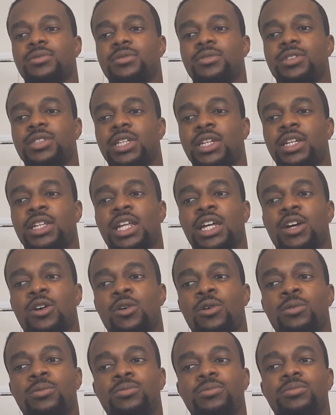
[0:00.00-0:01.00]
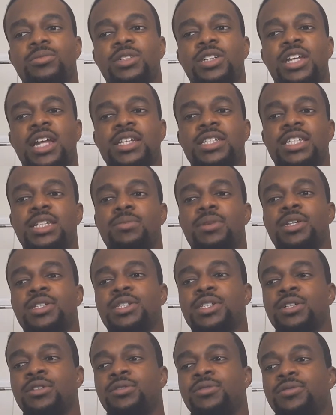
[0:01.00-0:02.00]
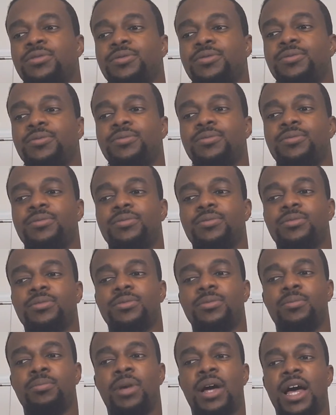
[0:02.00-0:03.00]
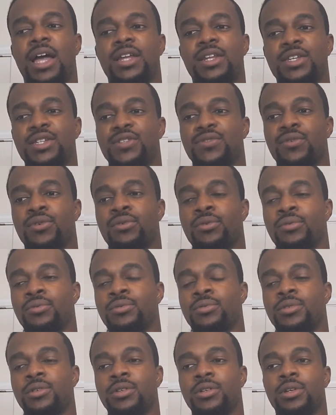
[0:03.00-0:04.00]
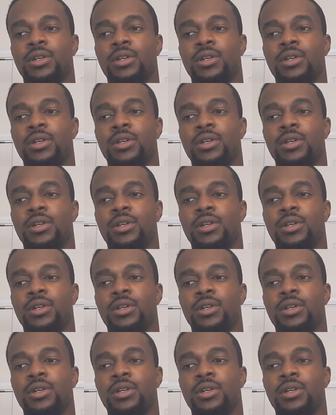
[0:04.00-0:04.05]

saying like, oh, can I see myself buying this phone